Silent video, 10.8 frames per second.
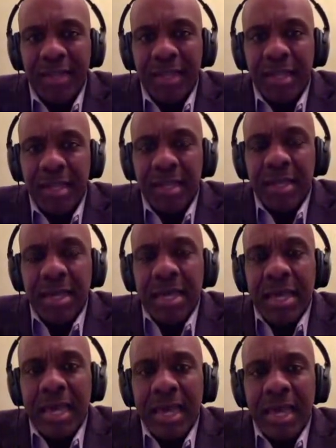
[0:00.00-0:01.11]
King
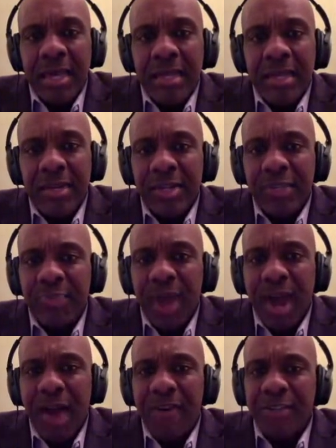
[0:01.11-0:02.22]
and, his
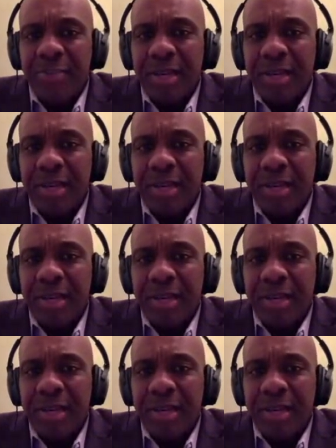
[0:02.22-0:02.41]
priorities,